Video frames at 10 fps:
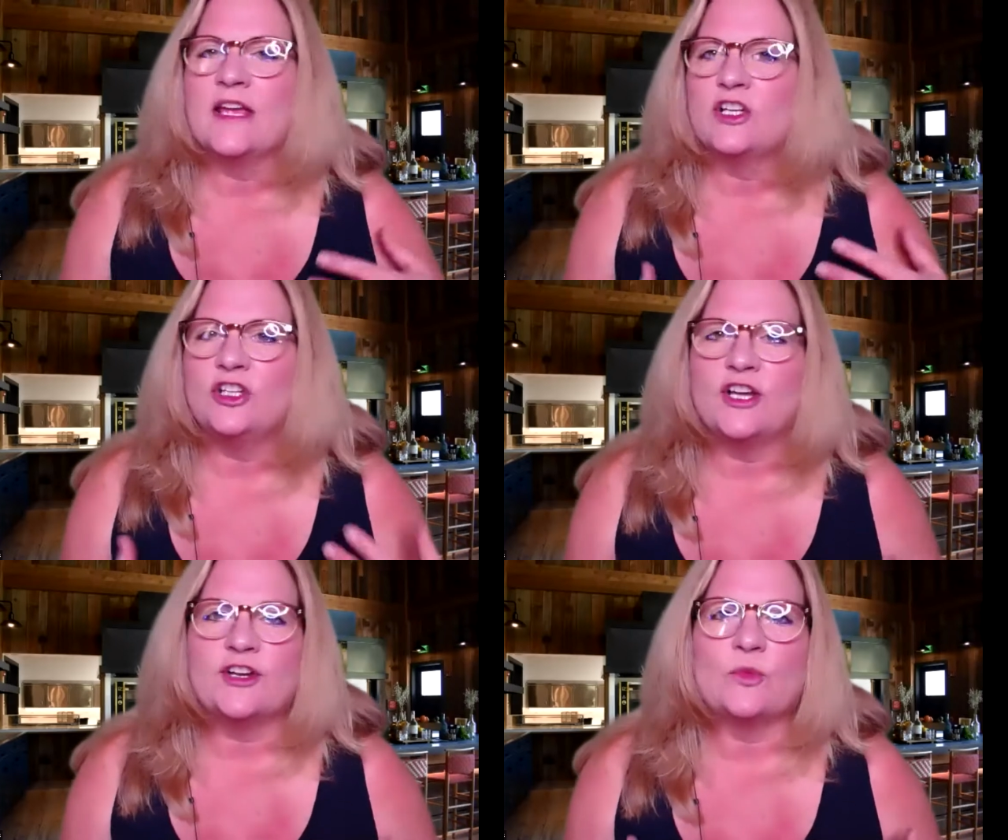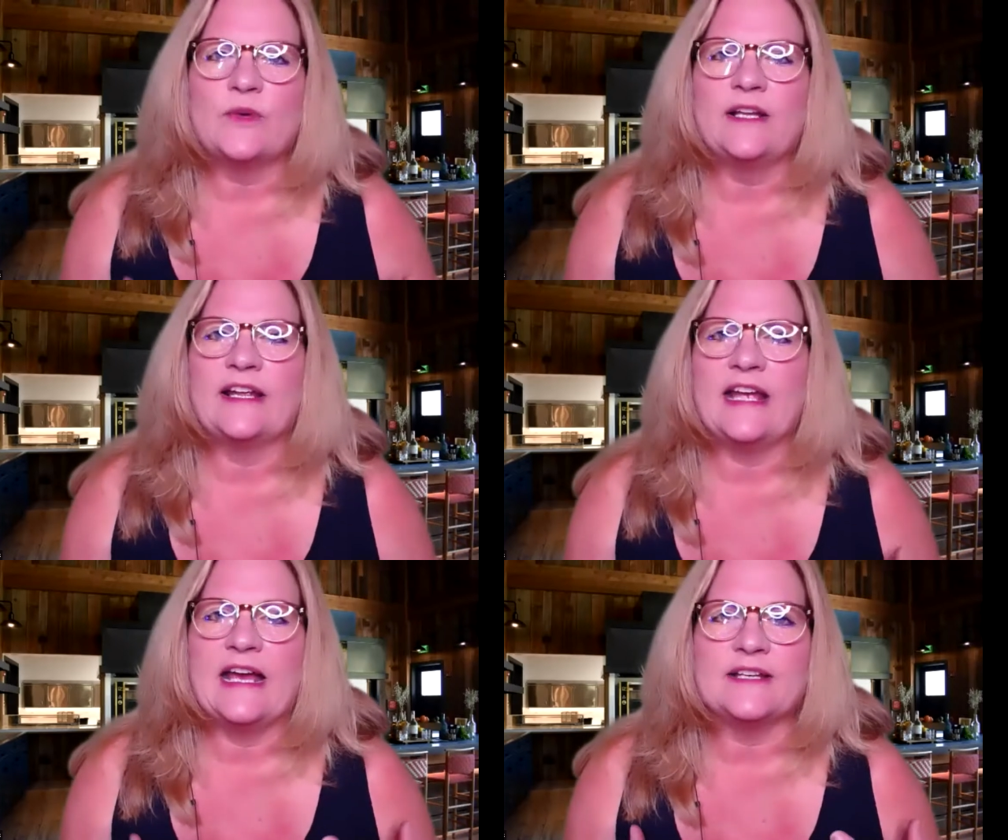Clutter
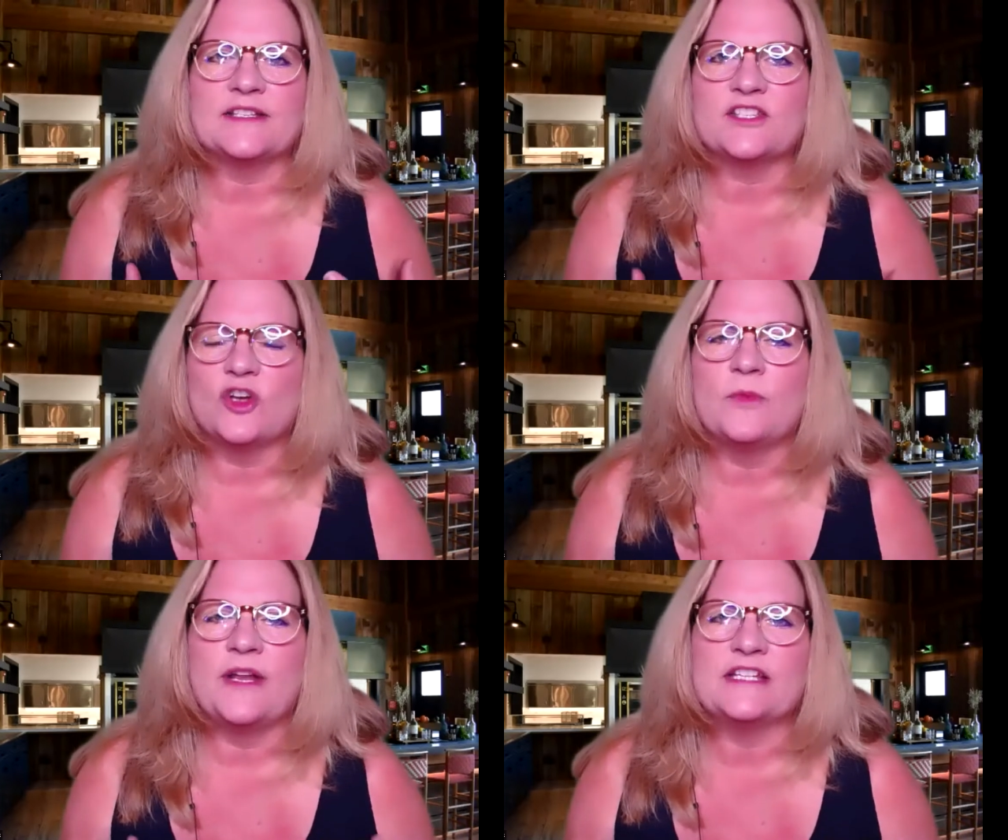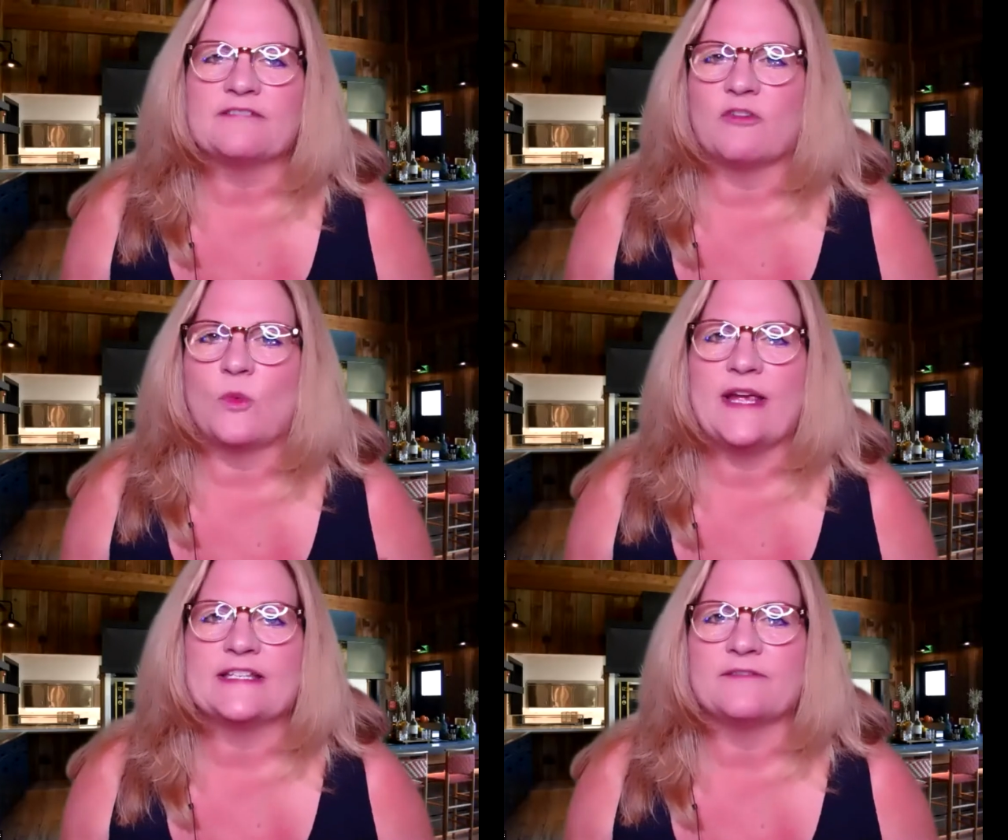really has so many different
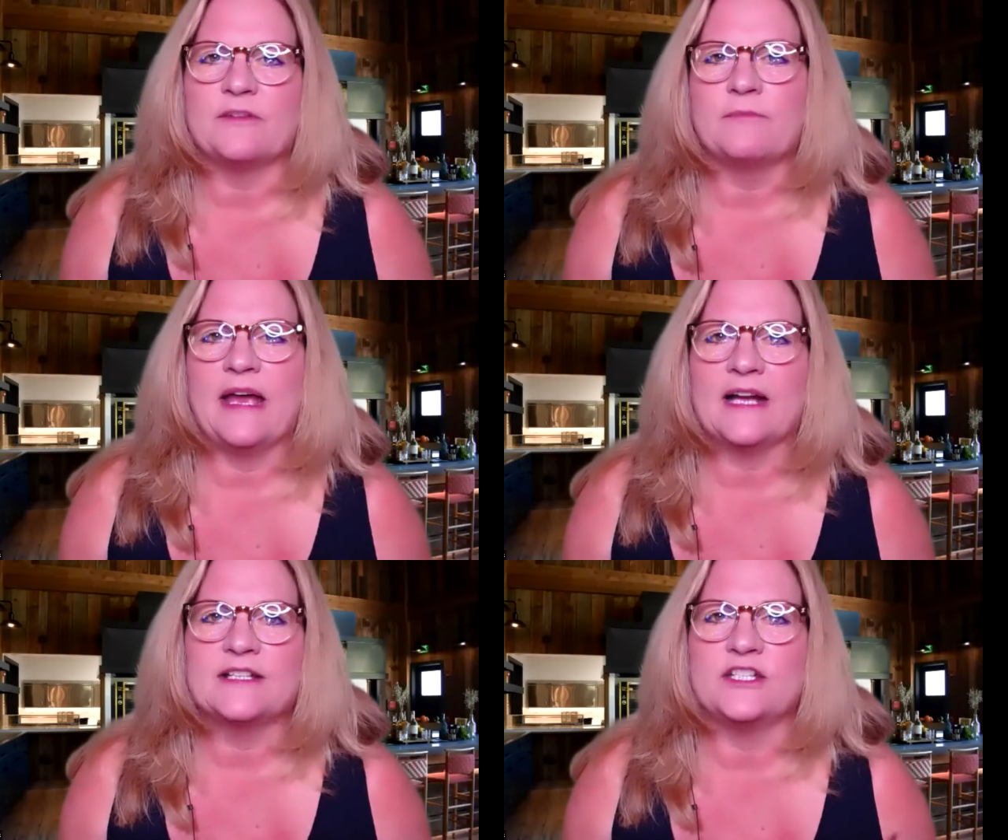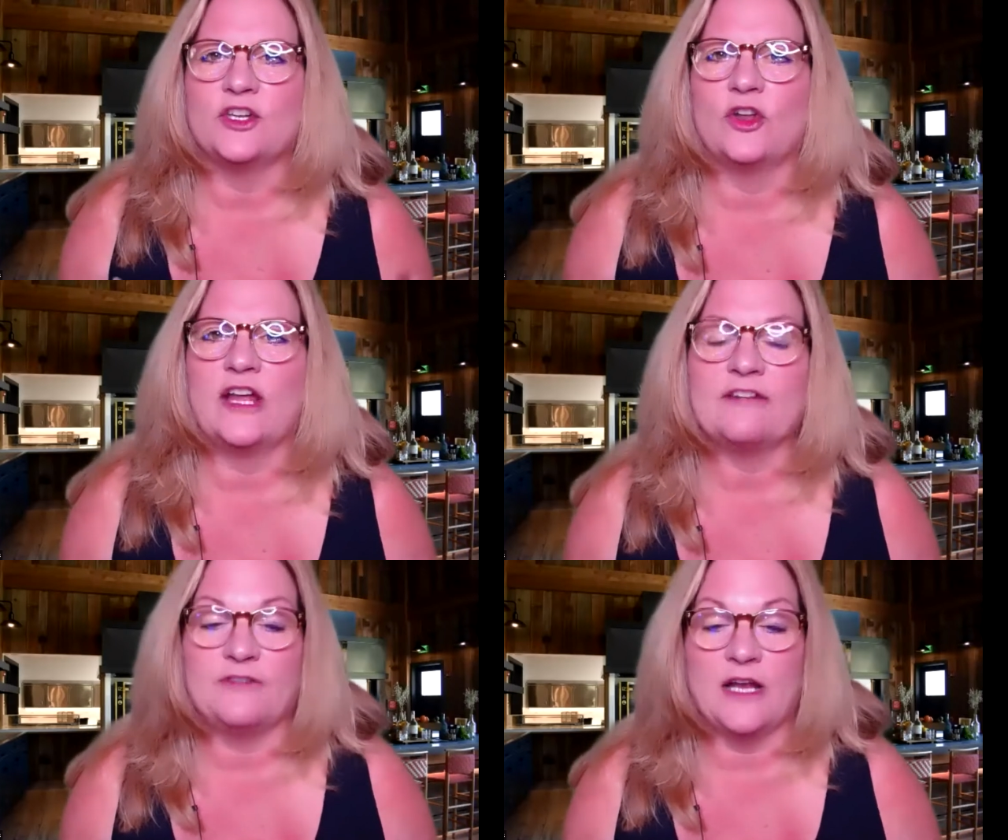ways of impacting your
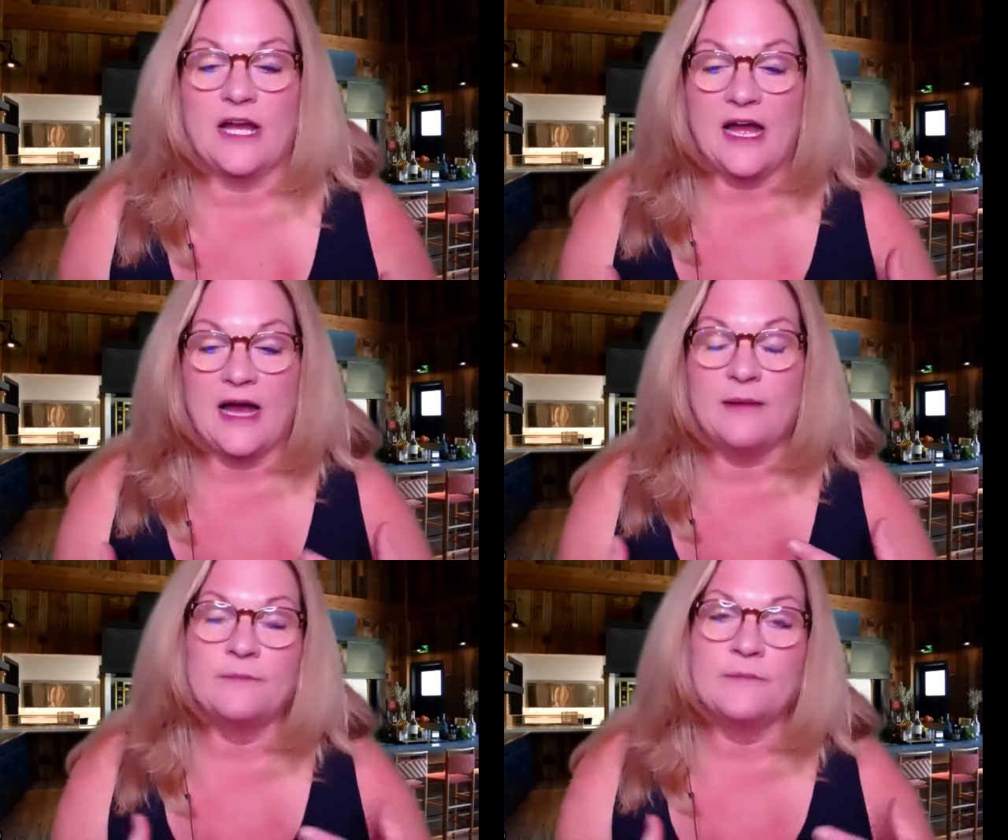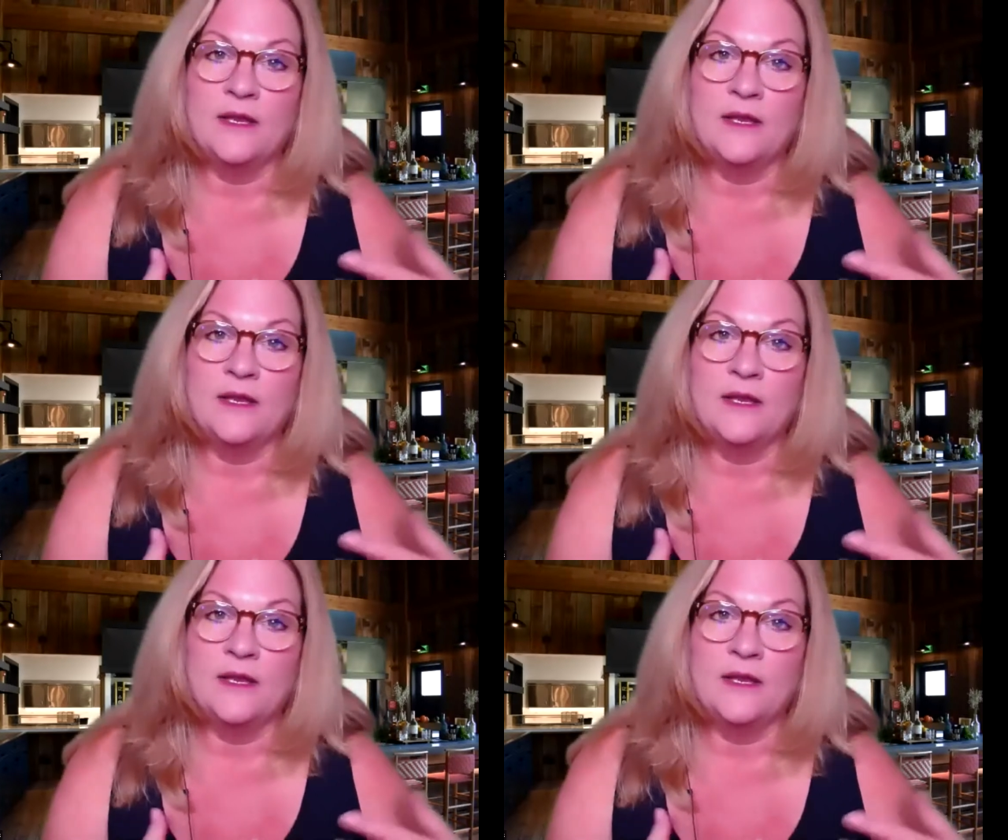life. And I'm